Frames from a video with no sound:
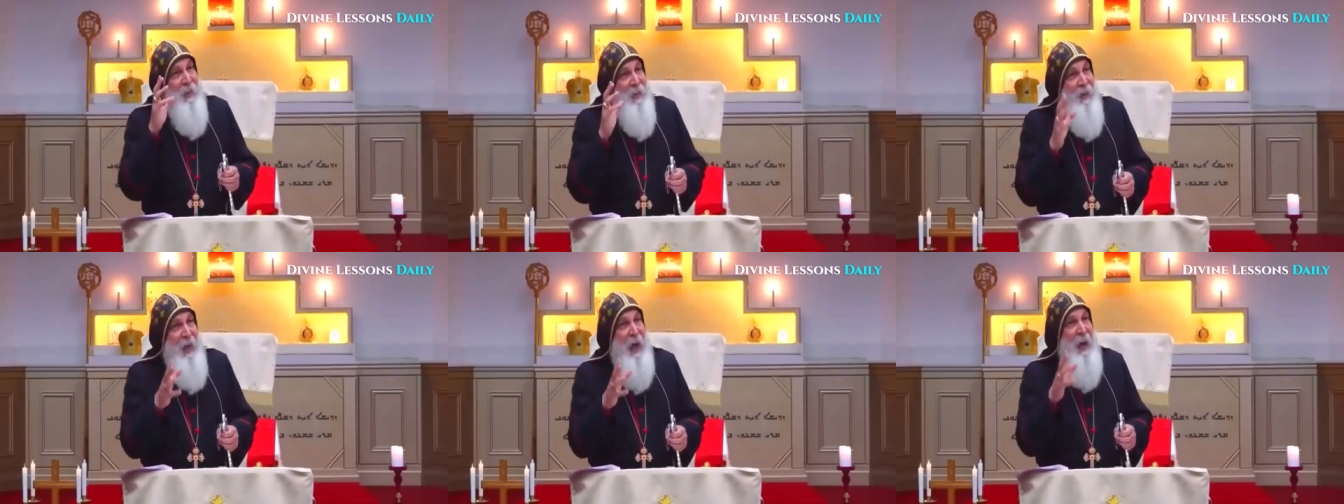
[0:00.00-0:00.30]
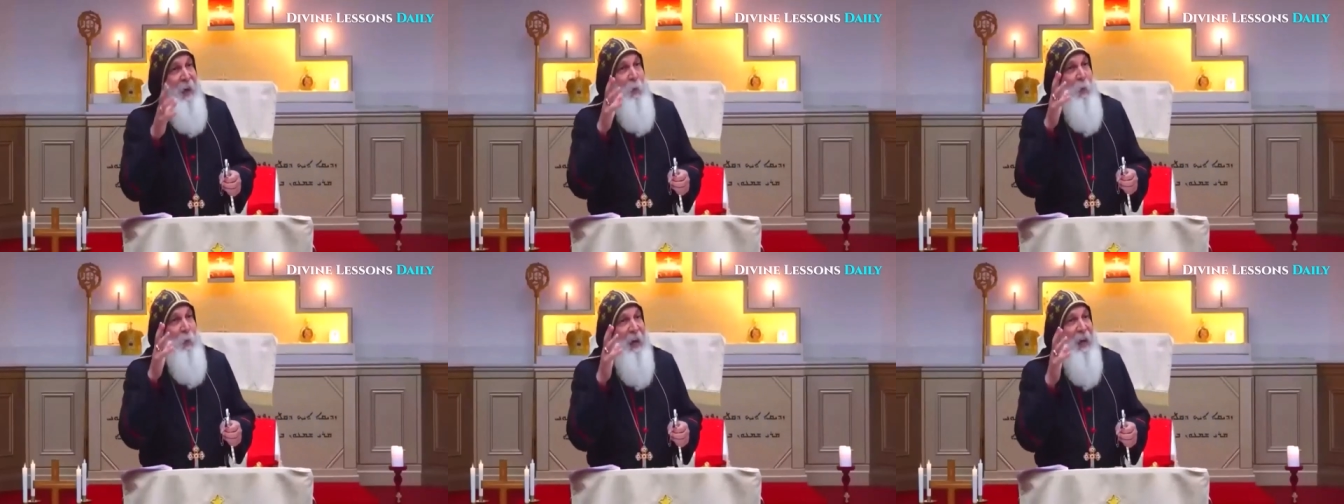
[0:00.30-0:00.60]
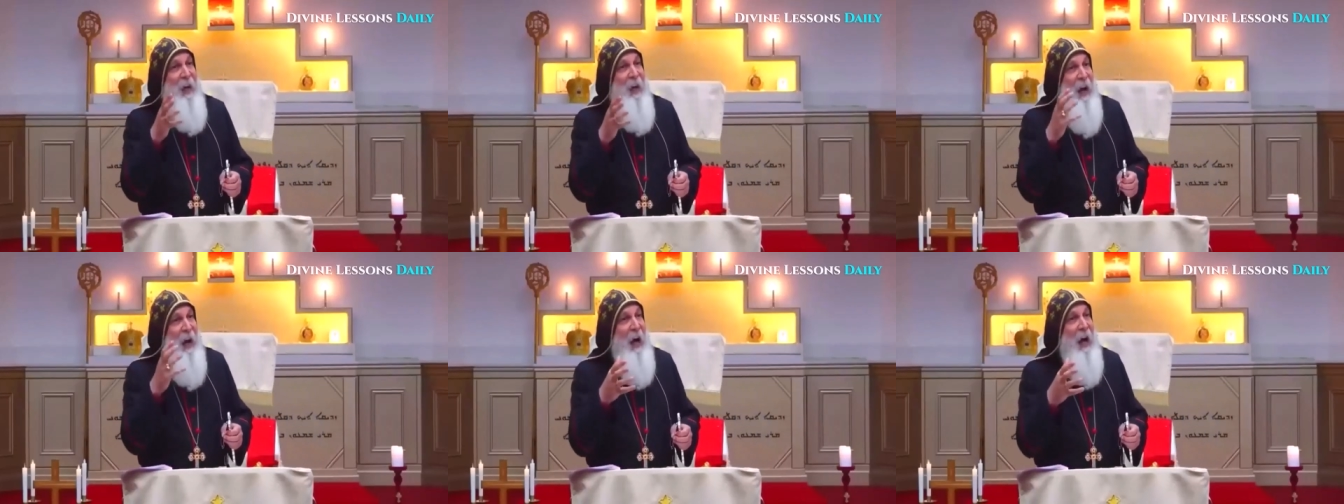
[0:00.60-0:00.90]
that
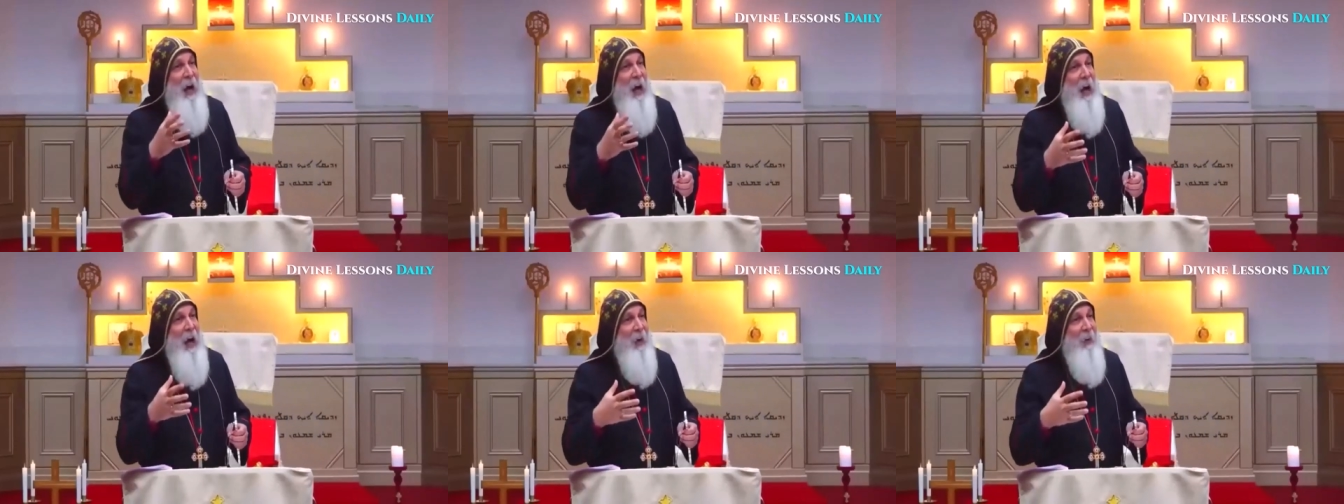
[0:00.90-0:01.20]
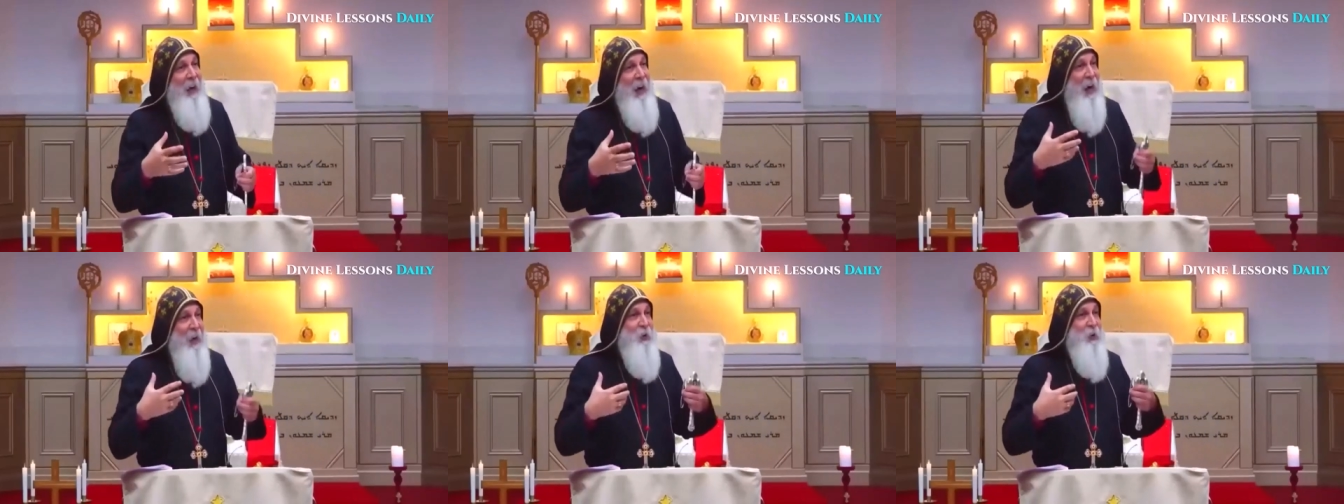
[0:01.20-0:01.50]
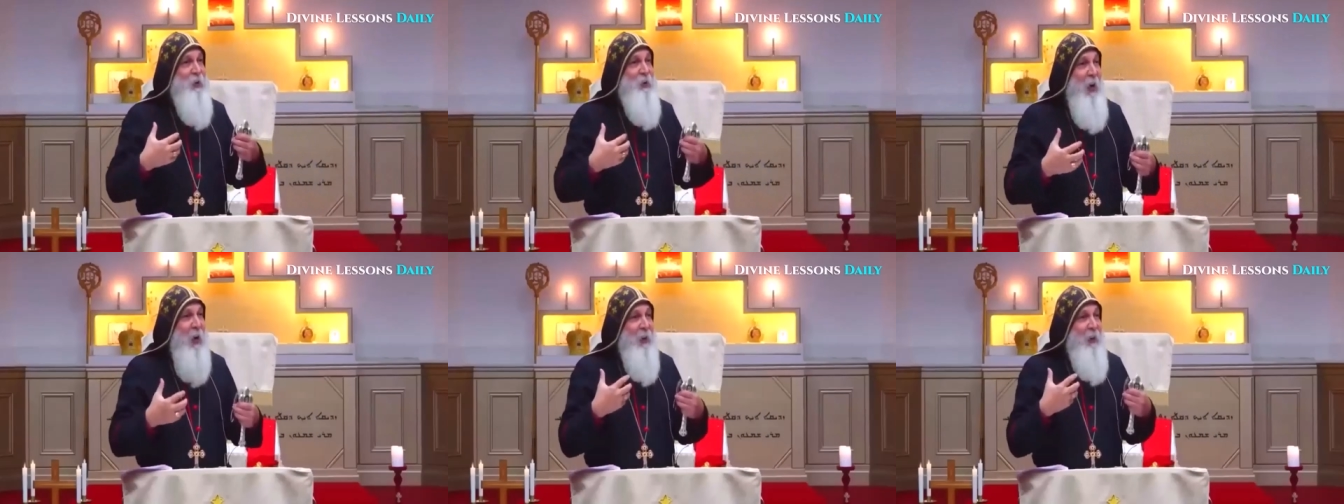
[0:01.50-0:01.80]
we are,
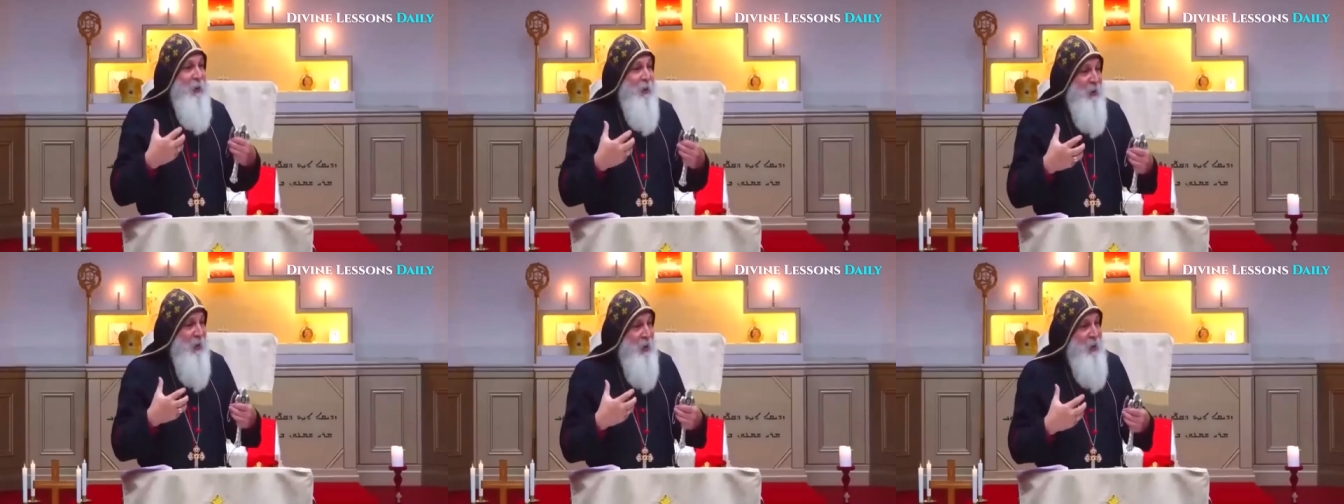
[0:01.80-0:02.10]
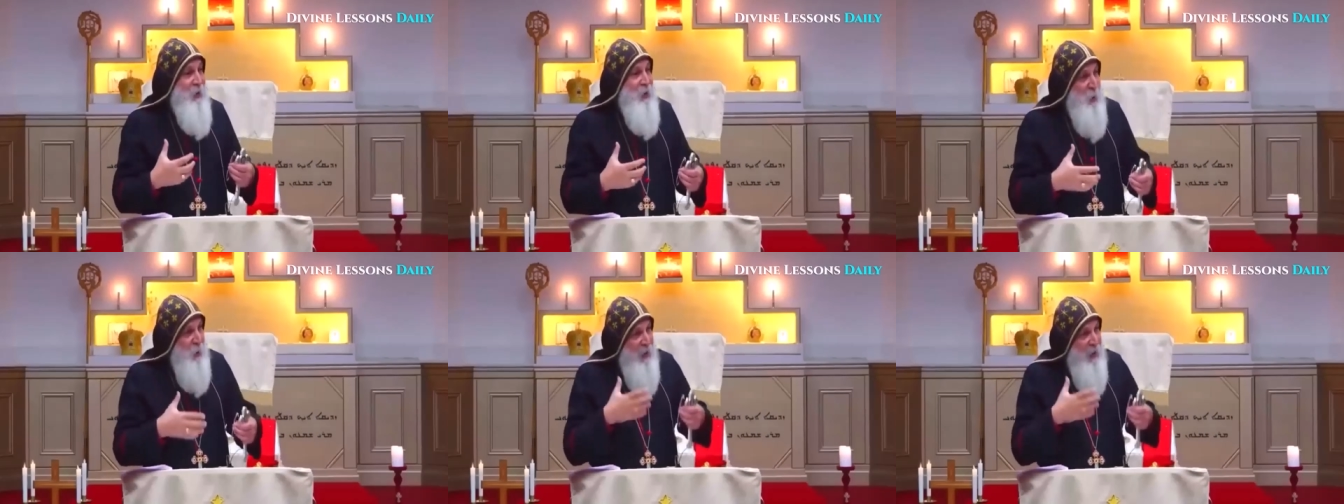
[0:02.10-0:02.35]
as doctors,